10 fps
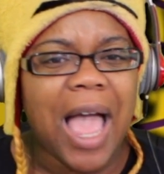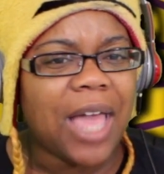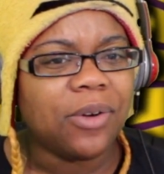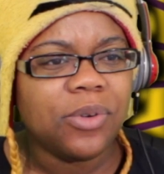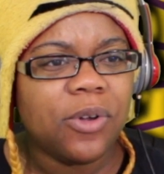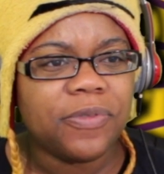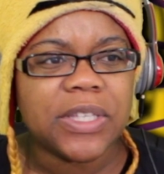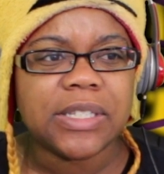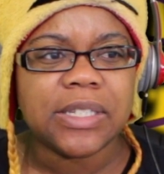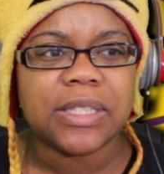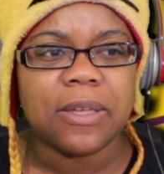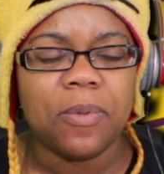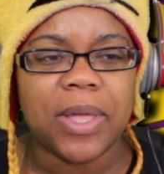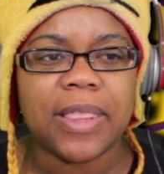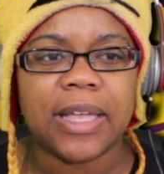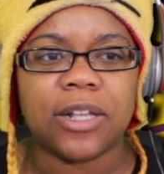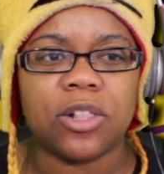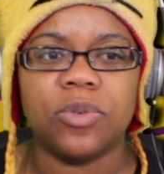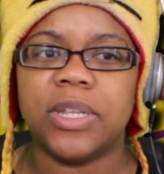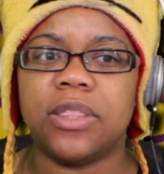I don't know if this is the one that
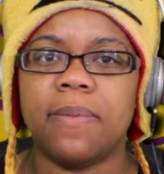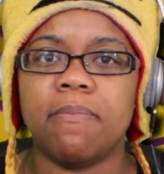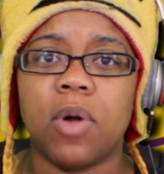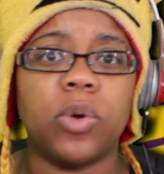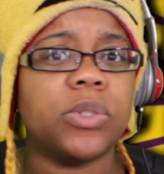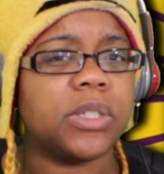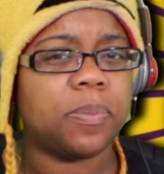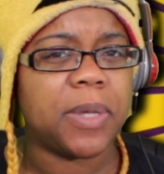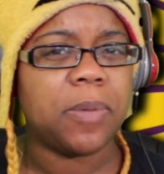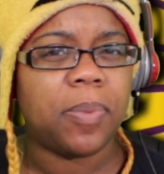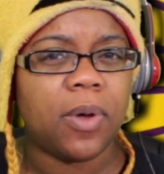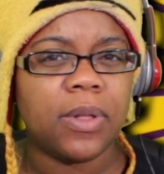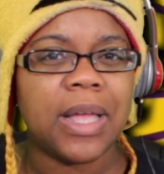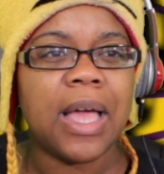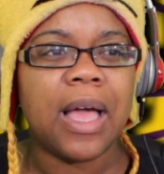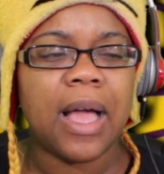included the most people.